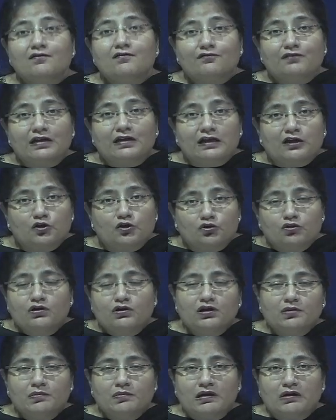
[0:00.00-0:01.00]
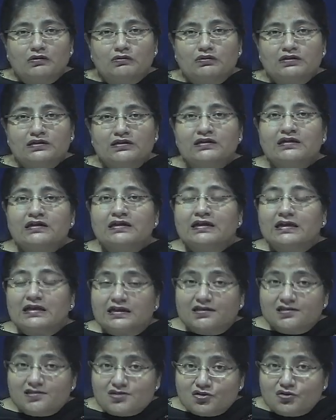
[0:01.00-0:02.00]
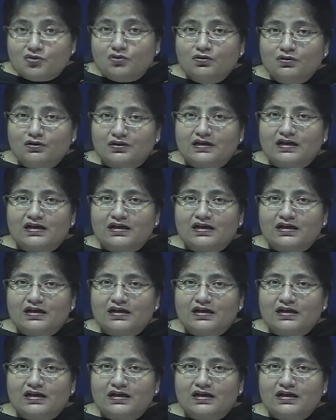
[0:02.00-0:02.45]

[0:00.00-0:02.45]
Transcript: feel good about it, it is good.